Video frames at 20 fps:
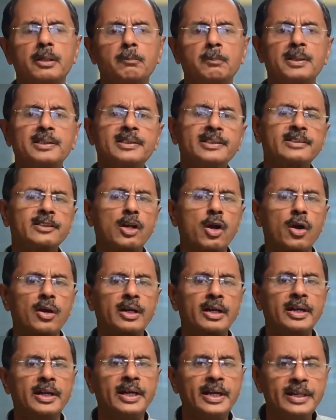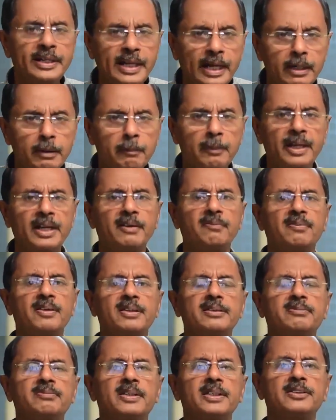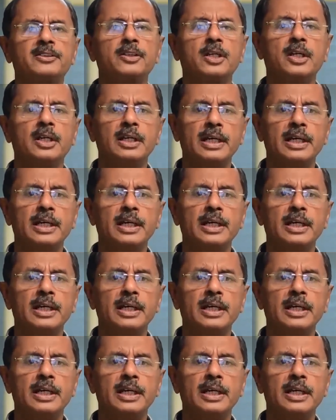But these are all hidden benefits which